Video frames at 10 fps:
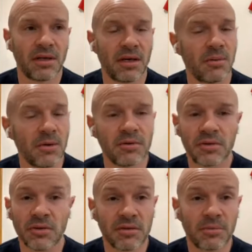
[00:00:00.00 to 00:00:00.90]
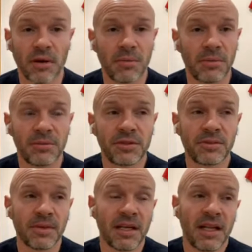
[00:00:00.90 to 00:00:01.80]
all sorts of
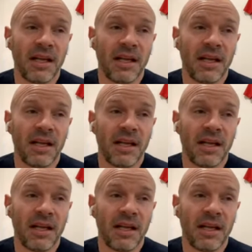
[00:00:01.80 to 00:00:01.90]
problems.